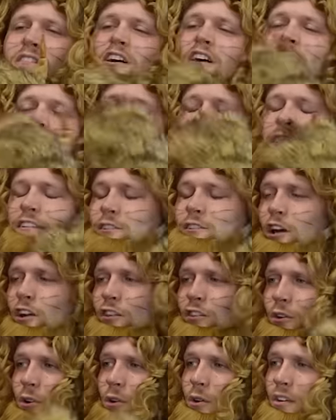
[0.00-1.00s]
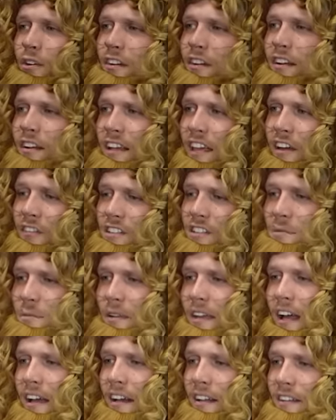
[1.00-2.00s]
All the way start through. Okay. Give it some
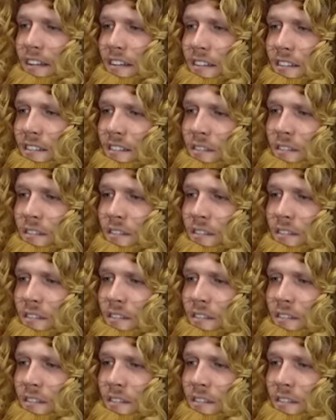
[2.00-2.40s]
cadence.